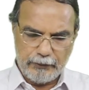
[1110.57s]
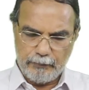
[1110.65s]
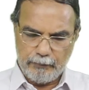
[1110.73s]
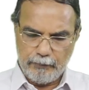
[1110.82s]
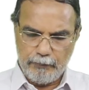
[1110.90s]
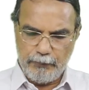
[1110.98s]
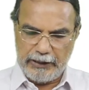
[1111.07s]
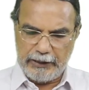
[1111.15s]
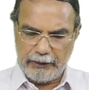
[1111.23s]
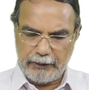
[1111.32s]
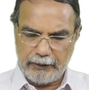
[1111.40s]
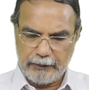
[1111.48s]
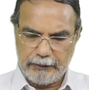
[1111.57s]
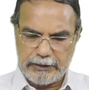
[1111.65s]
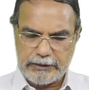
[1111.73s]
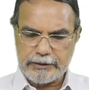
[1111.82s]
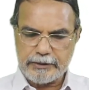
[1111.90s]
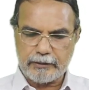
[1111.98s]
B. This
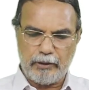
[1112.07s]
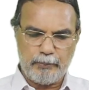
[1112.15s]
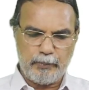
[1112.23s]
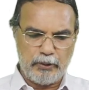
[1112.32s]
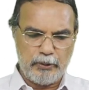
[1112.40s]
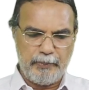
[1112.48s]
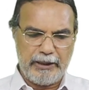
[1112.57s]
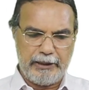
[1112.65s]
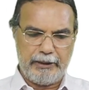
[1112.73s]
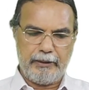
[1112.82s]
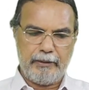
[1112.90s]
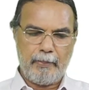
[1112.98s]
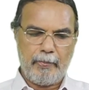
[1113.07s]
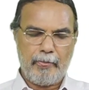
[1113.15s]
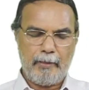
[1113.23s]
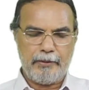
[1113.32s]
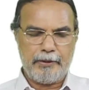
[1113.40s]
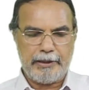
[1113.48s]
is the compound B.
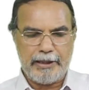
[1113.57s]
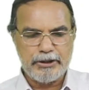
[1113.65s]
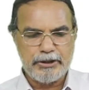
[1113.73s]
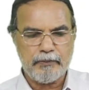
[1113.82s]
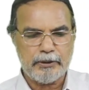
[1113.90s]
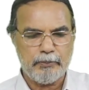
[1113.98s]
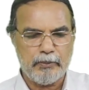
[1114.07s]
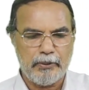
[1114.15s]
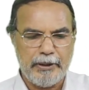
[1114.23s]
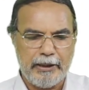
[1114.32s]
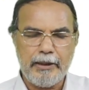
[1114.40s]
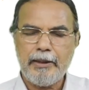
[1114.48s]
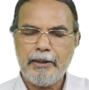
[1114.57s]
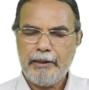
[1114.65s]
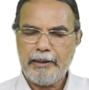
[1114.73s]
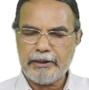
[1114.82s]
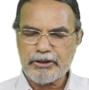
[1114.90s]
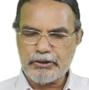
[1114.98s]
On reaction with ammonia
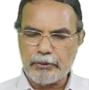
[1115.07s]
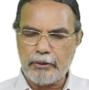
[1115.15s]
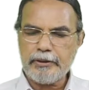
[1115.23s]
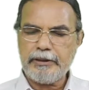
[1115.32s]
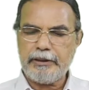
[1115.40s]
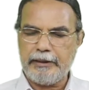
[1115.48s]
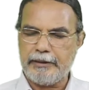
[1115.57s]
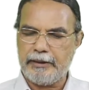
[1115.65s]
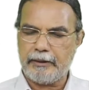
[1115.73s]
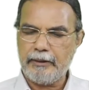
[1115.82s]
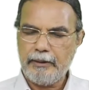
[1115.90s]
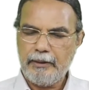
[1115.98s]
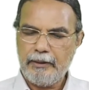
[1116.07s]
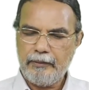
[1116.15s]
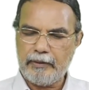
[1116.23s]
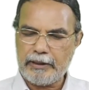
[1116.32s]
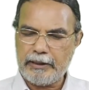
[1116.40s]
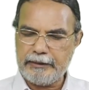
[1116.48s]
and strong heating, you
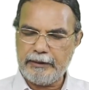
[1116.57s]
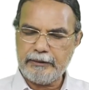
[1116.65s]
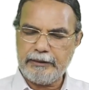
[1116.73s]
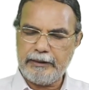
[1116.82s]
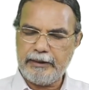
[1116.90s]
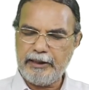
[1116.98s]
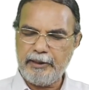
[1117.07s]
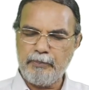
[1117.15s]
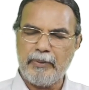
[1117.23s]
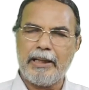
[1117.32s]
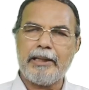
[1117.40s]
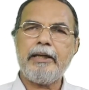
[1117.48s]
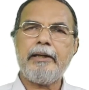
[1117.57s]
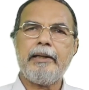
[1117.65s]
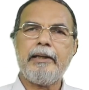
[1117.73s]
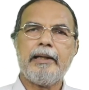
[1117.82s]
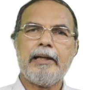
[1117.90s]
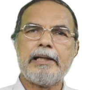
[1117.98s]
are getting the imide
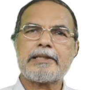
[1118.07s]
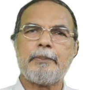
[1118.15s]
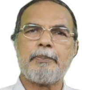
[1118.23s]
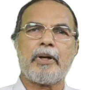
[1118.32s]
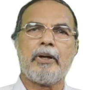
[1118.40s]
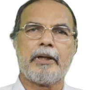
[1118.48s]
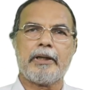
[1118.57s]
as the product.